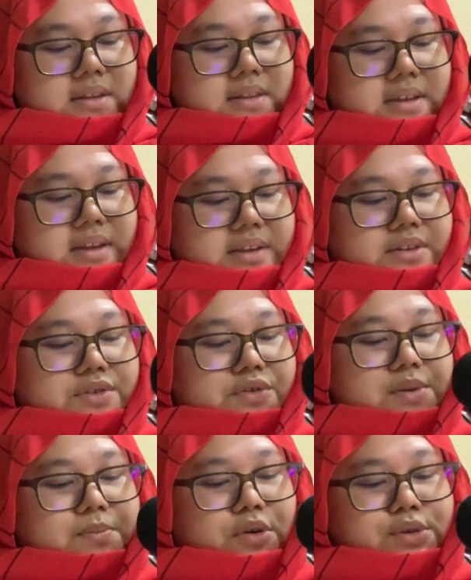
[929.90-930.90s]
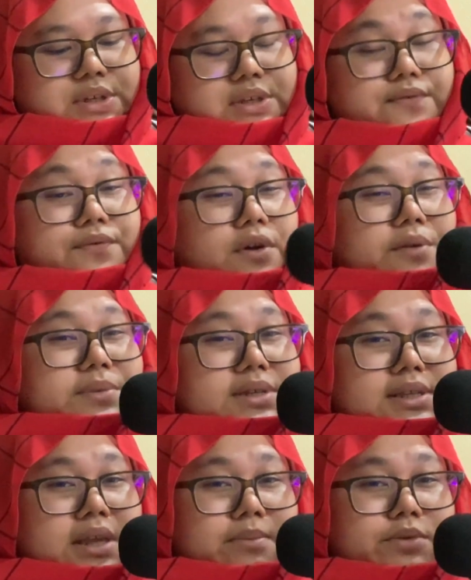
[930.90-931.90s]
the other 3 boxes from the
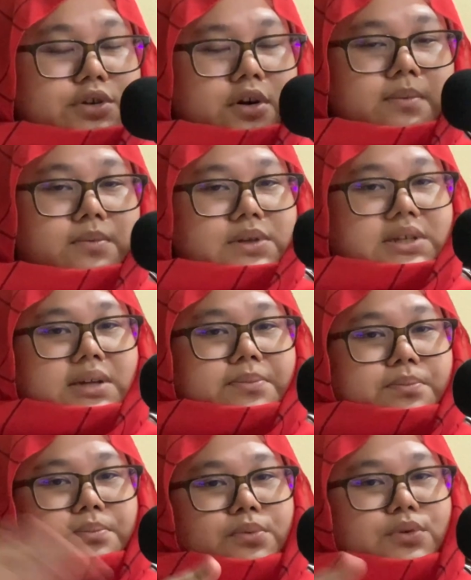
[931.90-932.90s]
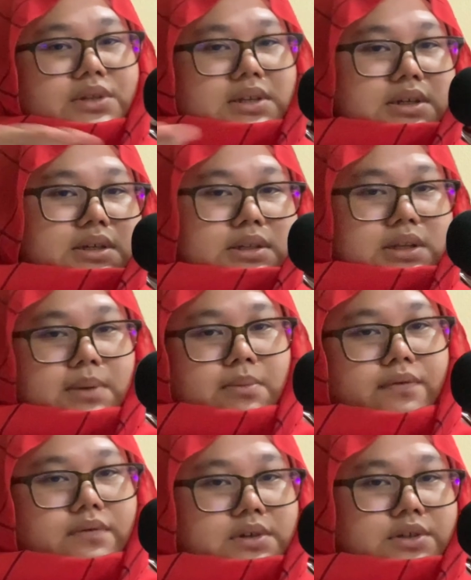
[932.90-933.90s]
same shop, which I'll put the name
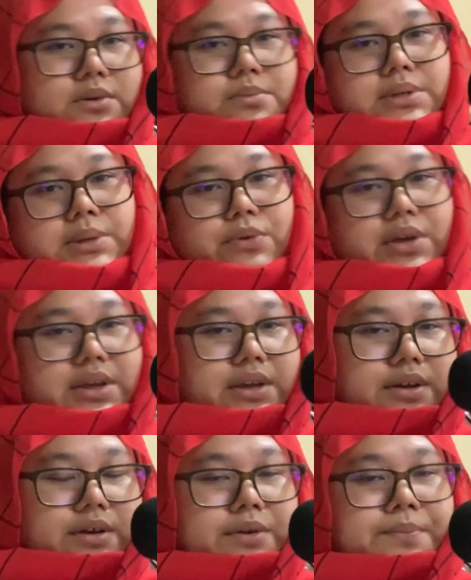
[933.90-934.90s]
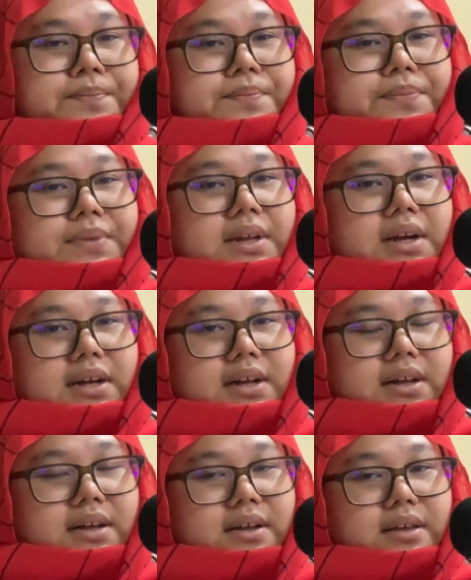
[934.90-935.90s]
of the shop somewhere here.
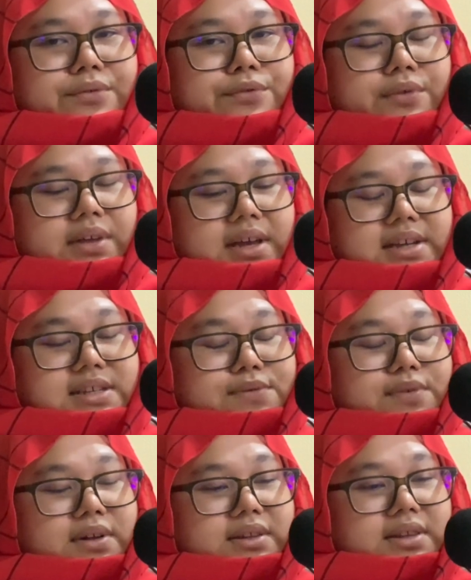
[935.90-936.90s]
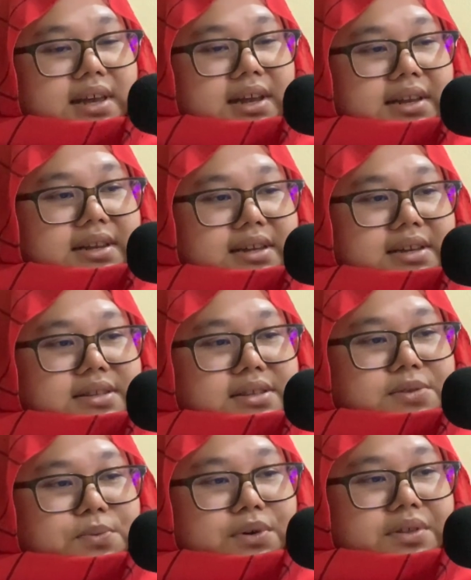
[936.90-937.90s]
If you guys feel that it's
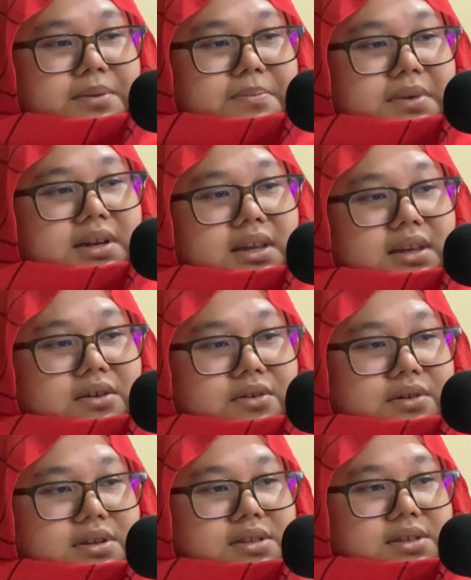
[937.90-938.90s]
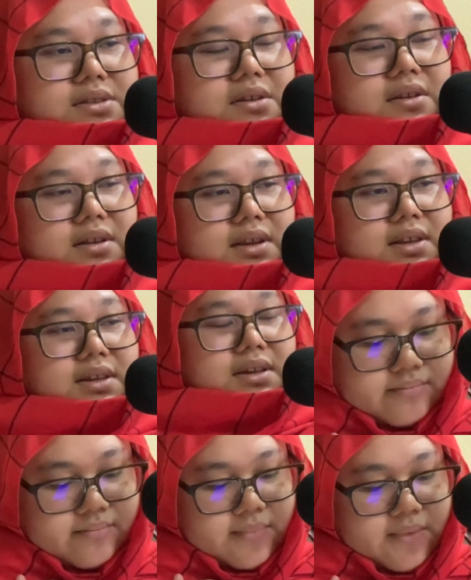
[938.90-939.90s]
worth the money or it's not,
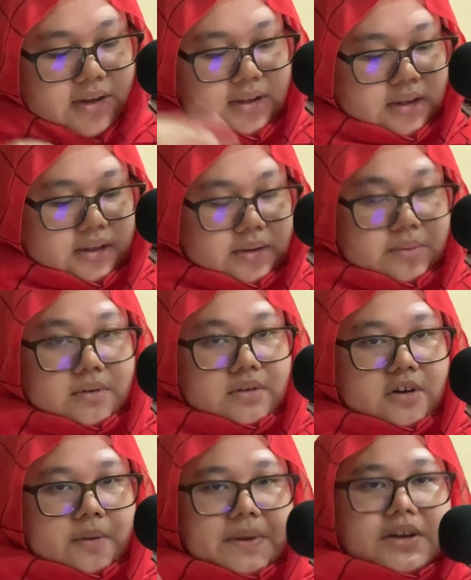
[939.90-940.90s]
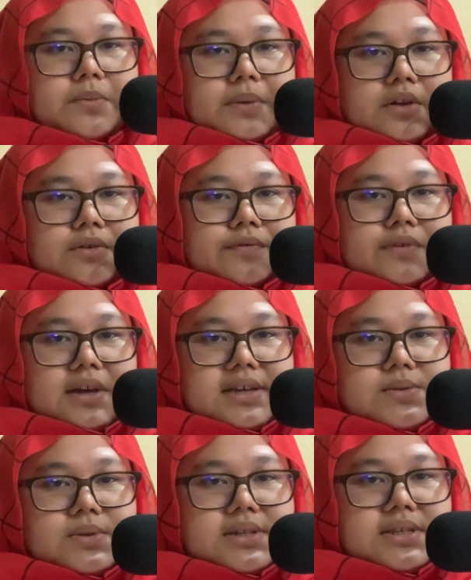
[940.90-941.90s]
comment down below. If you guys
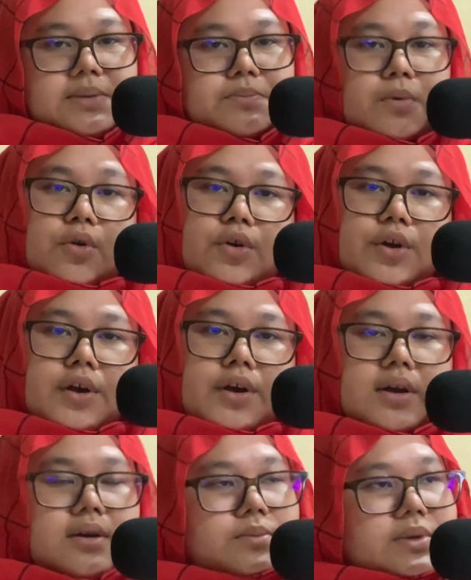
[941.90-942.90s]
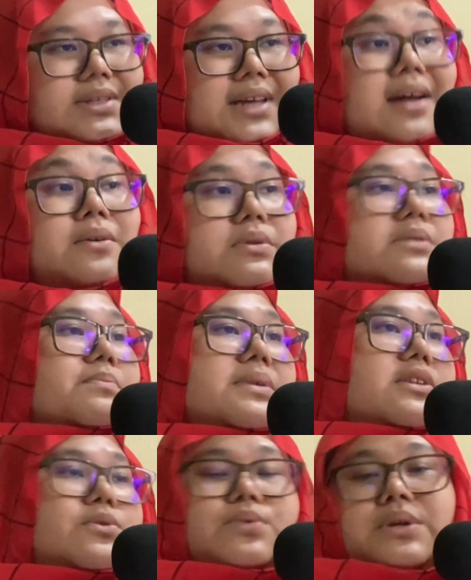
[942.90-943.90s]
want to see more, which I will be
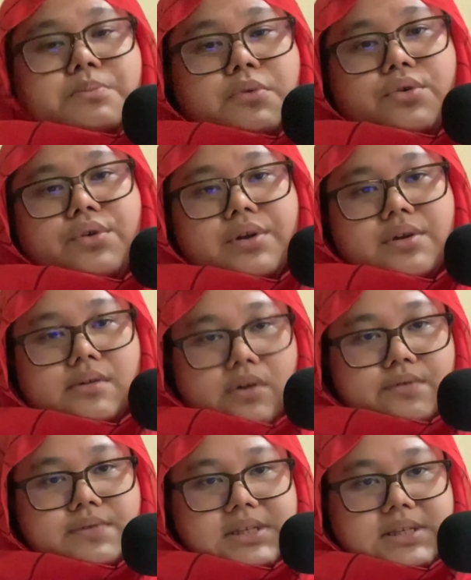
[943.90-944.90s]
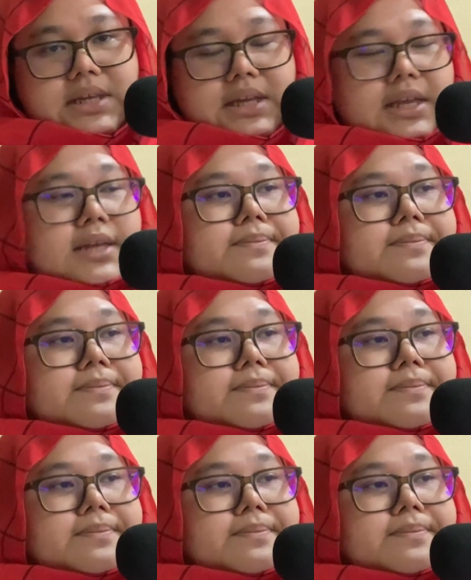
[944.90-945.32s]
doing more, obviously.